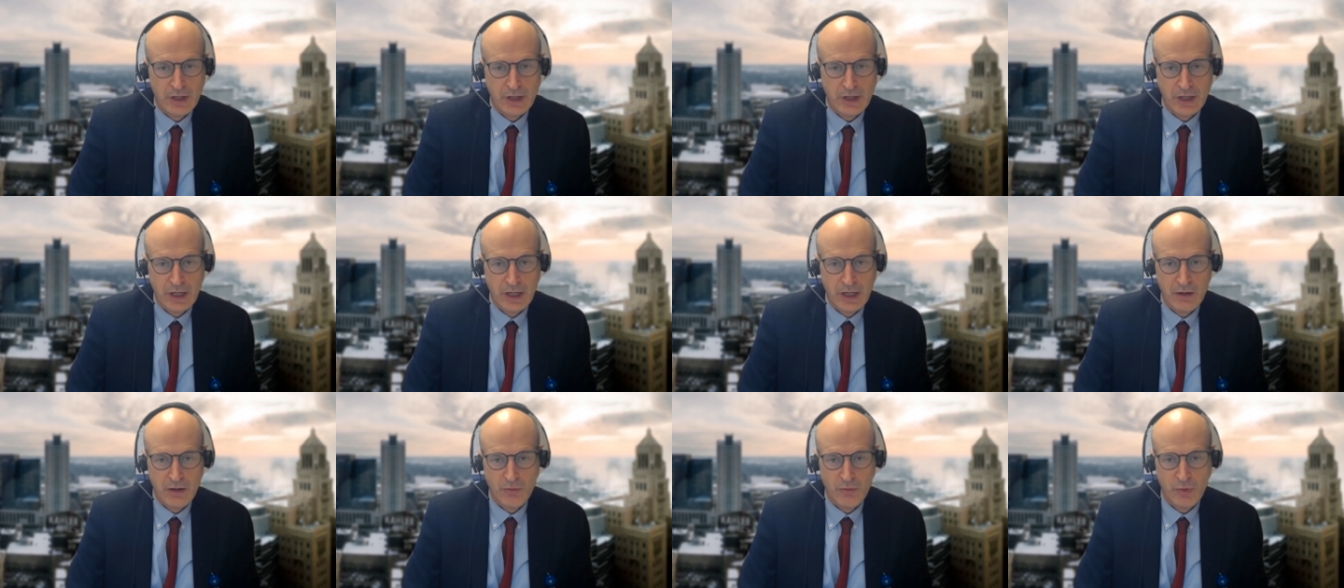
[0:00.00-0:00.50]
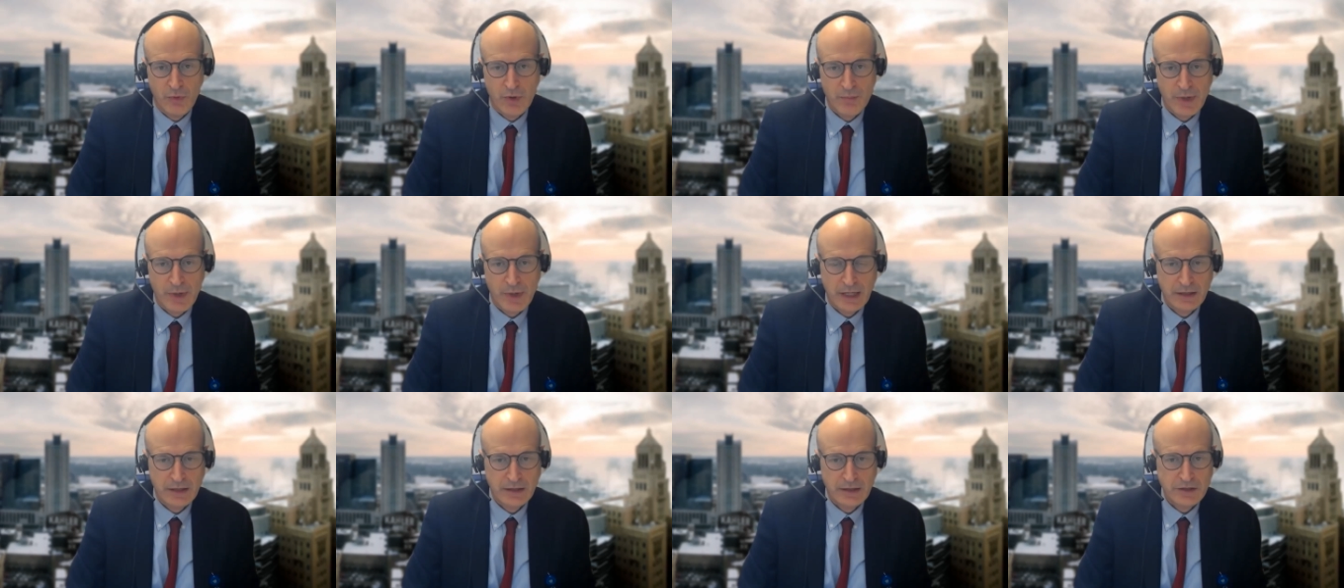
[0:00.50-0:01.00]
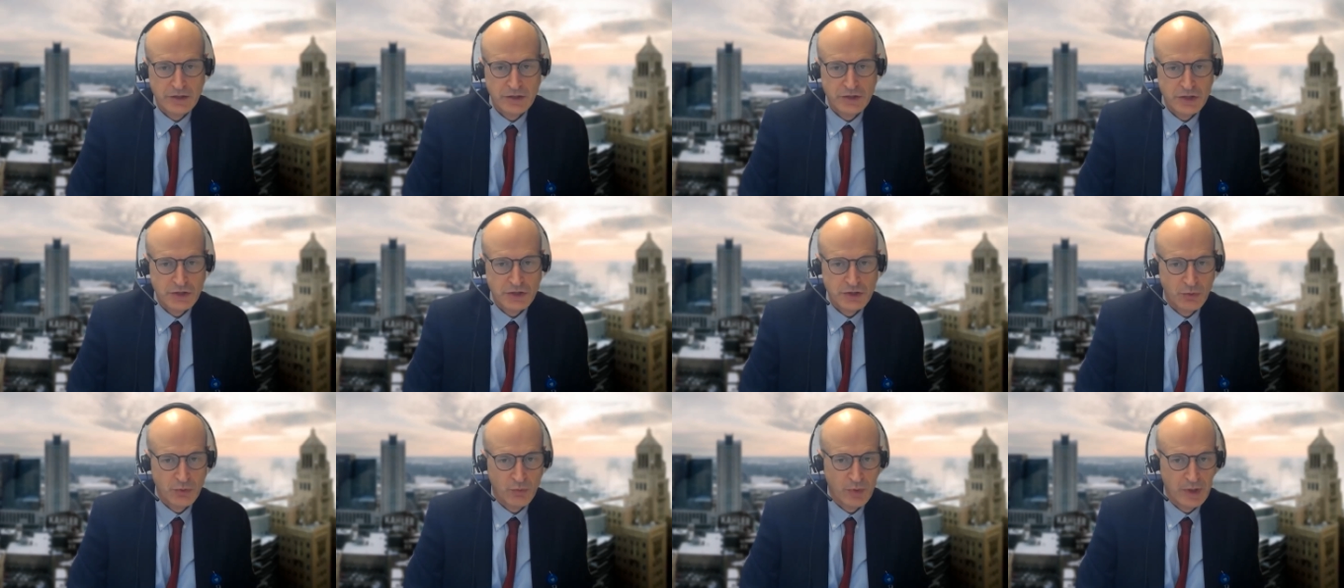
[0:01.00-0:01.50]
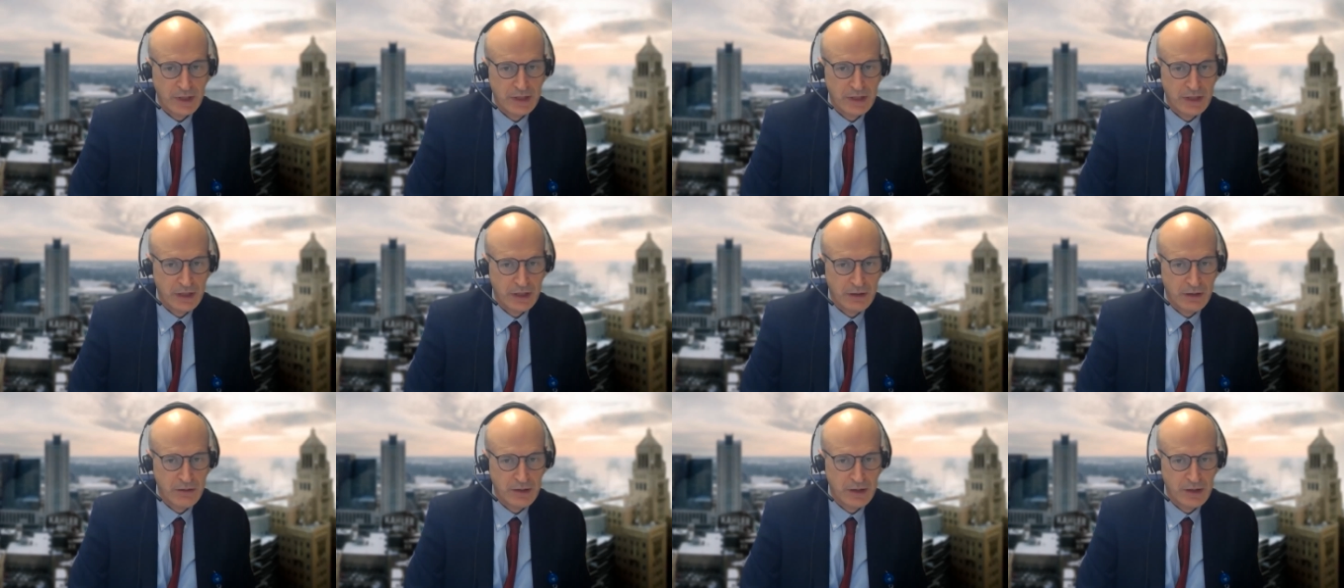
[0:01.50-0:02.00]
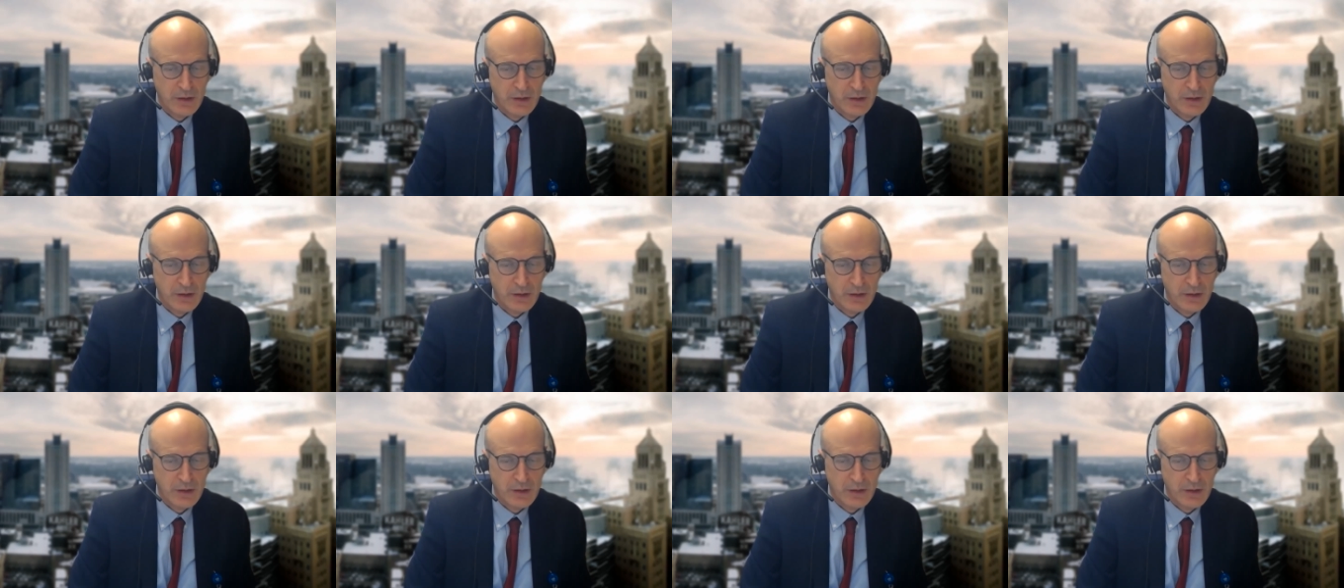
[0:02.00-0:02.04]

uh, we make a decision what the,